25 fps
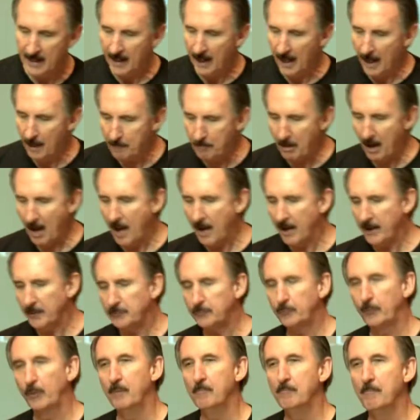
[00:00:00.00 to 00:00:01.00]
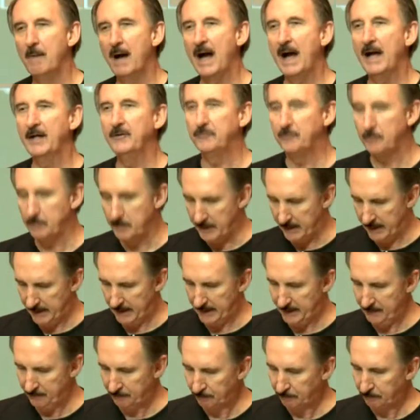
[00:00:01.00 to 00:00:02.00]
Apollos reminds
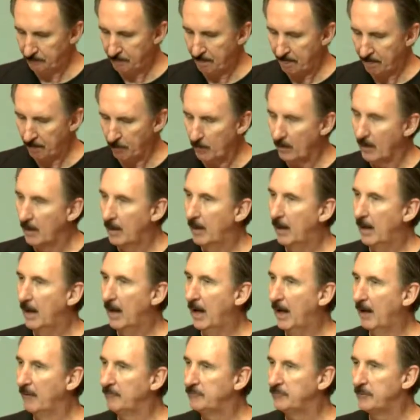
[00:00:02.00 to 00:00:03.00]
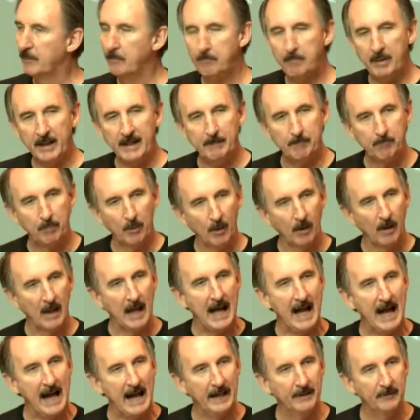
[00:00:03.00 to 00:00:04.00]
me of some people
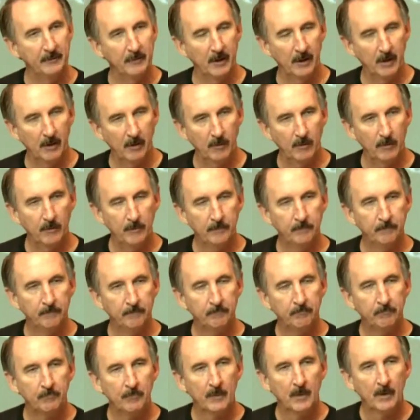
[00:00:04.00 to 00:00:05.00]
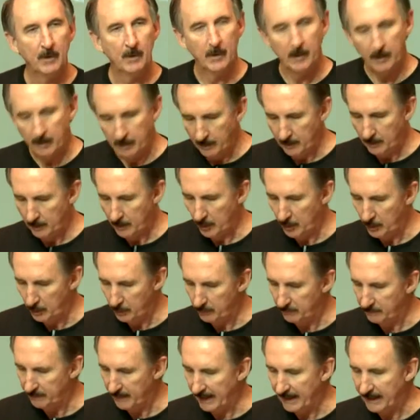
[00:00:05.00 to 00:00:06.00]
I know who
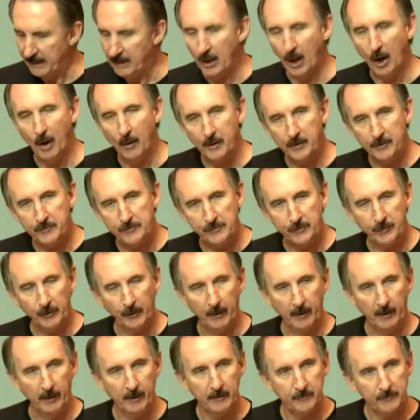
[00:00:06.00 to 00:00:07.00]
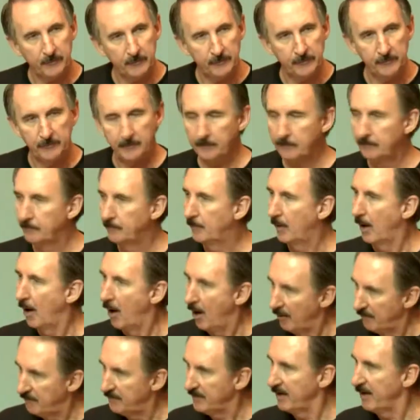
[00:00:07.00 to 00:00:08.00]
they go to church
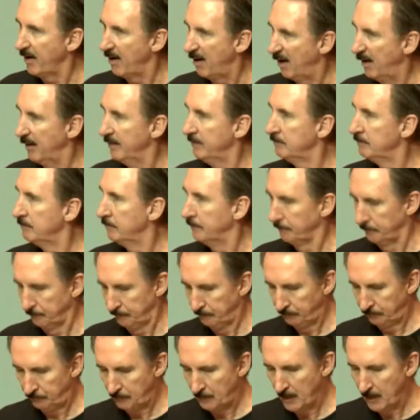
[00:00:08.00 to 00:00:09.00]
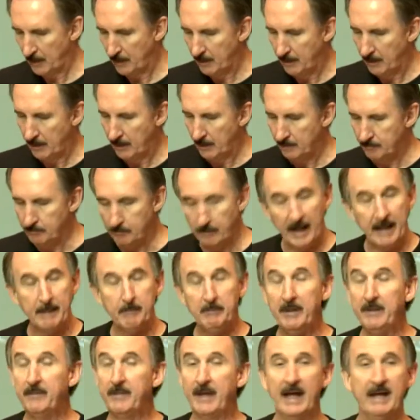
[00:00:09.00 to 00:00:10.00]
off and on.
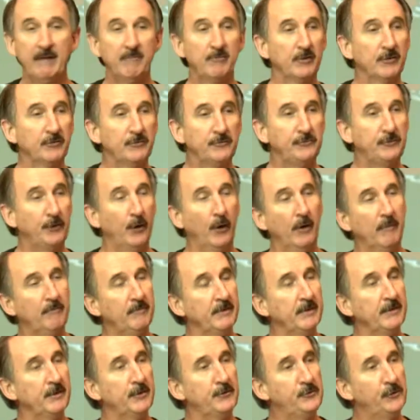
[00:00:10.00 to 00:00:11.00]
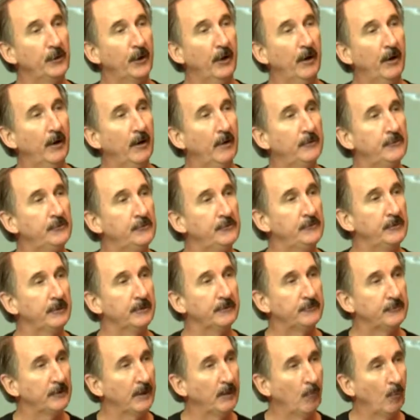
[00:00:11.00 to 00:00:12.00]
Maybe they even serve in the church in
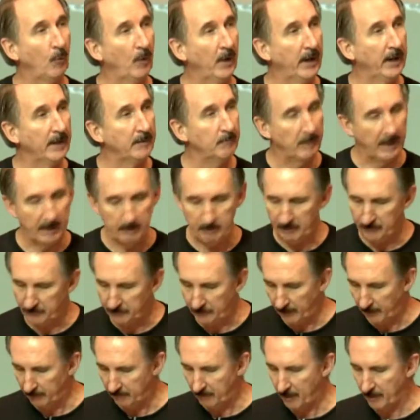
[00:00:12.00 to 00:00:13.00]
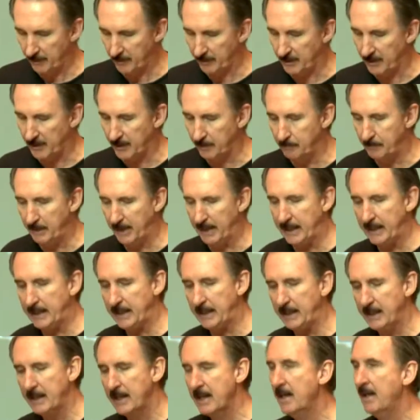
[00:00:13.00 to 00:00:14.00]
some way, maybe serve on a
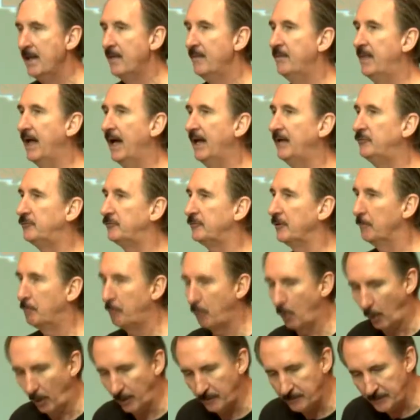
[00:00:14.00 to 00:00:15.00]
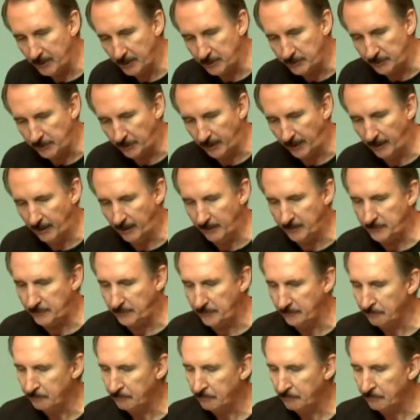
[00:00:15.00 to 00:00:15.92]
committee. They support the church,